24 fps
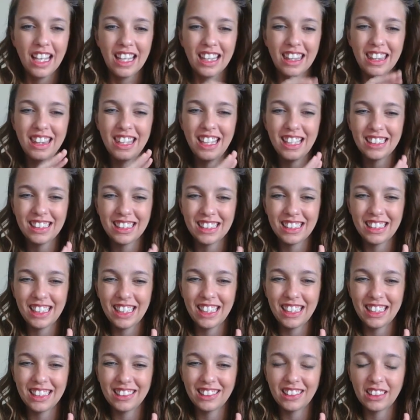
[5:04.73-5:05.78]
This
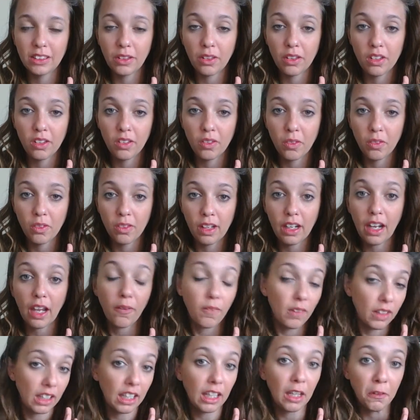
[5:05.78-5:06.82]
is what I
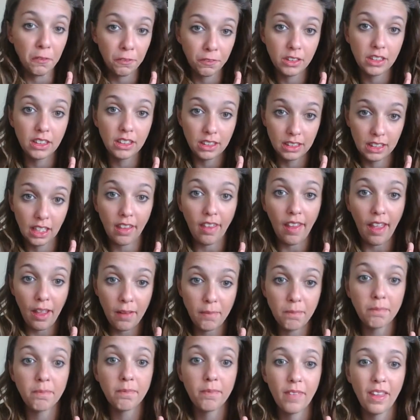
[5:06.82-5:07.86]
would gift to
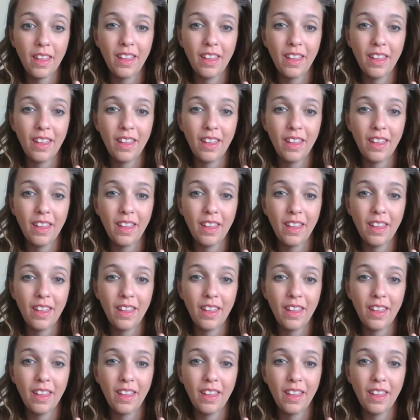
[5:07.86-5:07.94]
them,